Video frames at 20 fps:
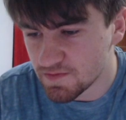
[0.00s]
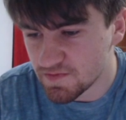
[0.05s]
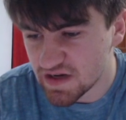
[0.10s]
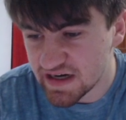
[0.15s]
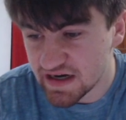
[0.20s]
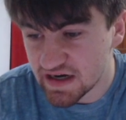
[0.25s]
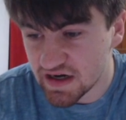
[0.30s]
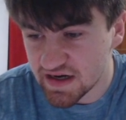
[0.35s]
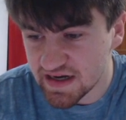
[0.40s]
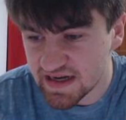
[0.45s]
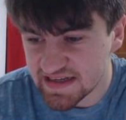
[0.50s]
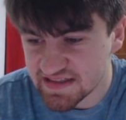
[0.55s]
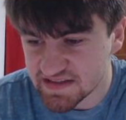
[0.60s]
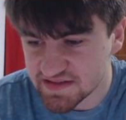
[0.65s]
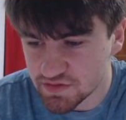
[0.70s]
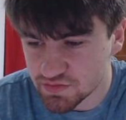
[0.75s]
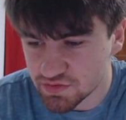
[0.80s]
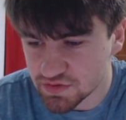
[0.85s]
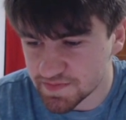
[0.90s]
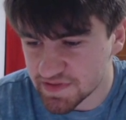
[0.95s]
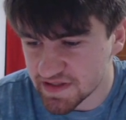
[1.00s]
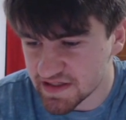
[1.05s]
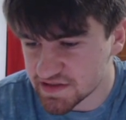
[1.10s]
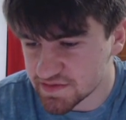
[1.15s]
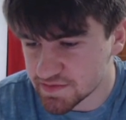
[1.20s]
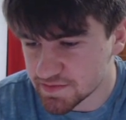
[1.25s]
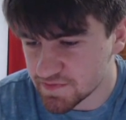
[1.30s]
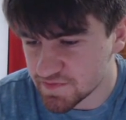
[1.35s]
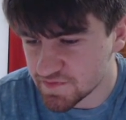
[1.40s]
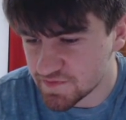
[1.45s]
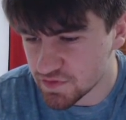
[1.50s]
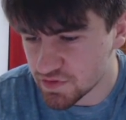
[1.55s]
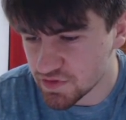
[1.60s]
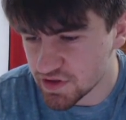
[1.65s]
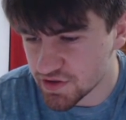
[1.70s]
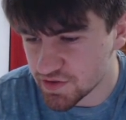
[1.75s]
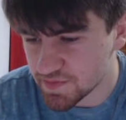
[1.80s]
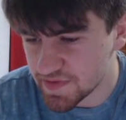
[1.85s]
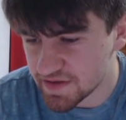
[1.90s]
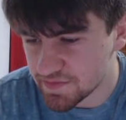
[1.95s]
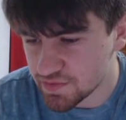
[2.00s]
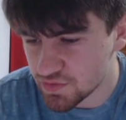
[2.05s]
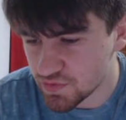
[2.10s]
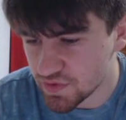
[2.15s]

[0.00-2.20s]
as the replacement for a lot of people